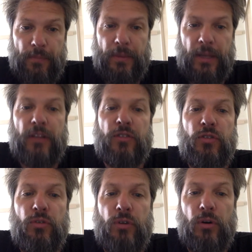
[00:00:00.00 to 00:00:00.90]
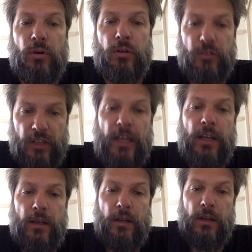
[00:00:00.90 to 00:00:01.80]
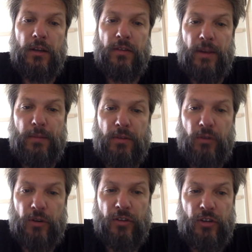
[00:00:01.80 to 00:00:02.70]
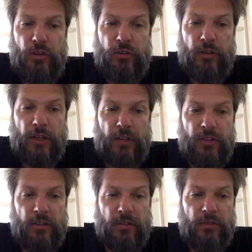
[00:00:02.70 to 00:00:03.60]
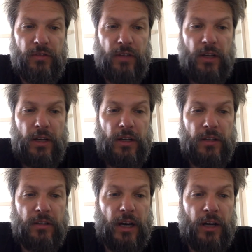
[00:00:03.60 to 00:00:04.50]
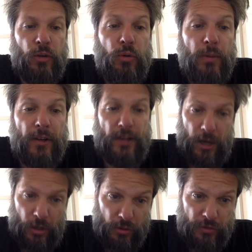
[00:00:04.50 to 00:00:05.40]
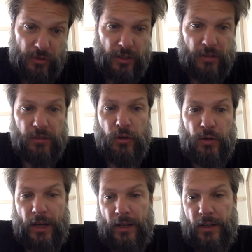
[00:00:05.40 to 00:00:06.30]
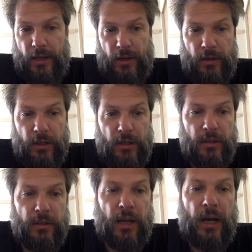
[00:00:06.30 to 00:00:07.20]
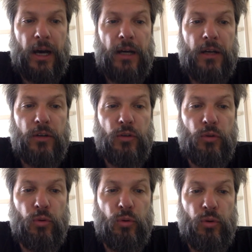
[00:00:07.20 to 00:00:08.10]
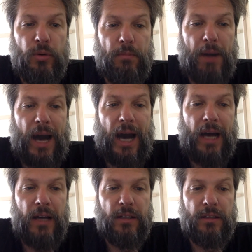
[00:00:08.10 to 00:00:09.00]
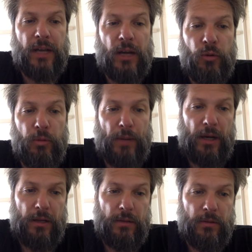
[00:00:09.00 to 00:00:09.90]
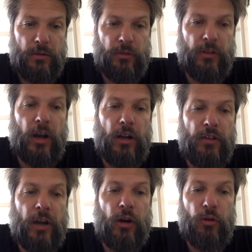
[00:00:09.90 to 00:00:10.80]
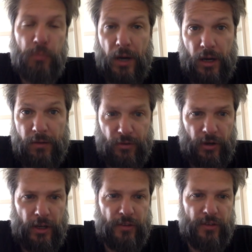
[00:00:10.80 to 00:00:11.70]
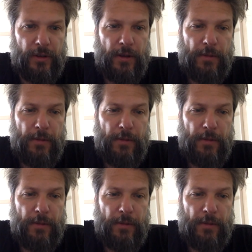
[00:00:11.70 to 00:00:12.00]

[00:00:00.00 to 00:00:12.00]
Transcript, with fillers: Katsuoji, famous for its huge collection of Daduma dolls, is located here. Daduma, Daruma, or da- Daruma for us.